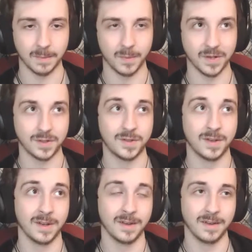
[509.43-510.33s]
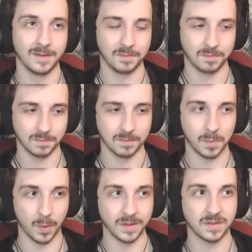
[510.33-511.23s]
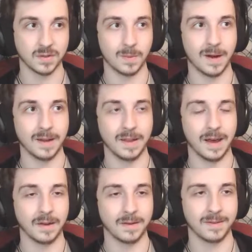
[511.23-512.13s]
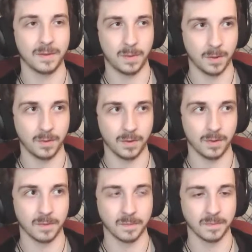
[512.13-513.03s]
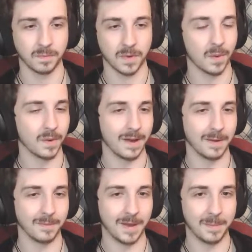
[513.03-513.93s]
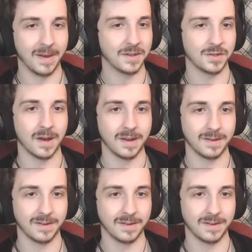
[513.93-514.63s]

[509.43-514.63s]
which points to why that Thunder, or that Mage Knight